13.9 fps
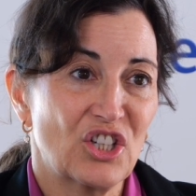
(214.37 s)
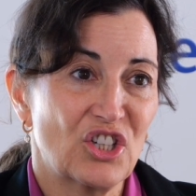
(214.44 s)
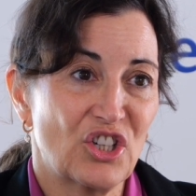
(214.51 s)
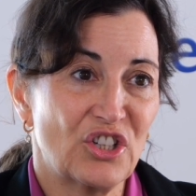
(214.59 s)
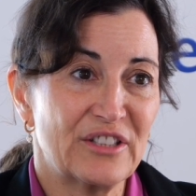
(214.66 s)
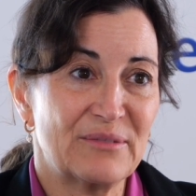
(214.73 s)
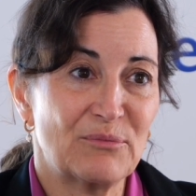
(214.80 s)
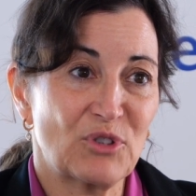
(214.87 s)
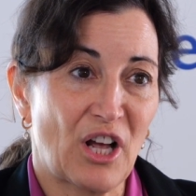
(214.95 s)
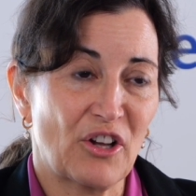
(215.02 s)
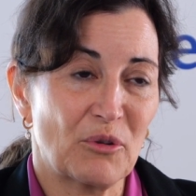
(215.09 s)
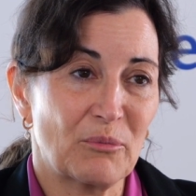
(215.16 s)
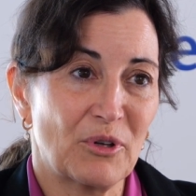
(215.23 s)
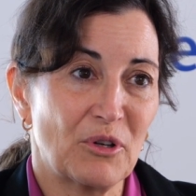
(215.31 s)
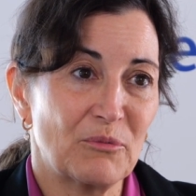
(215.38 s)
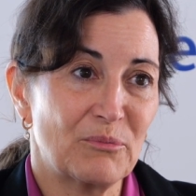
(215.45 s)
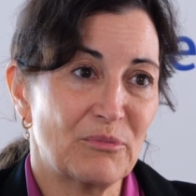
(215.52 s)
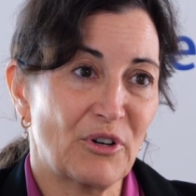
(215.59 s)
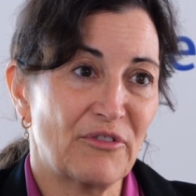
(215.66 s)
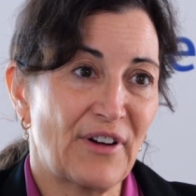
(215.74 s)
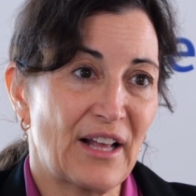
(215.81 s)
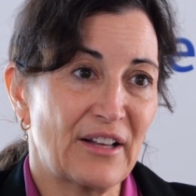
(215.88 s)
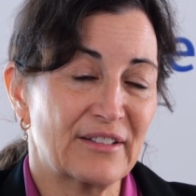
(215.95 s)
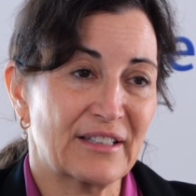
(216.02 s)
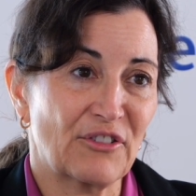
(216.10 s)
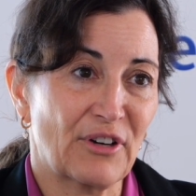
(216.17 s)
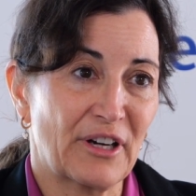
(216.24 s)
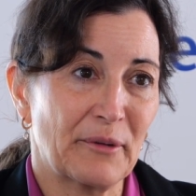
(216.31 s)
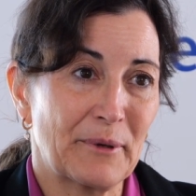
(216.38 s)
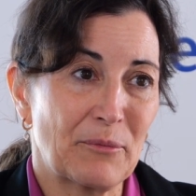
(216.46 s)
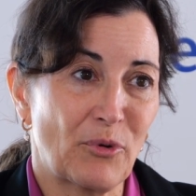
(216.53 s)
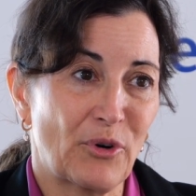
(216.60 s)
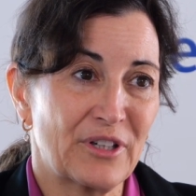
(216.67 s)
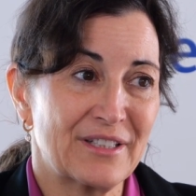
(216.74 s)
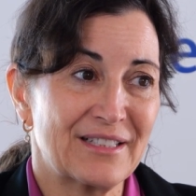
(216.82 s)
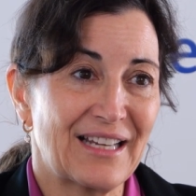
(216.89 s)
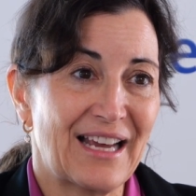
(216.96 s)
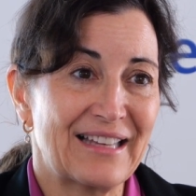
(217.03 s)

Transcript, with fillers: good tolerable profile is incredibly important.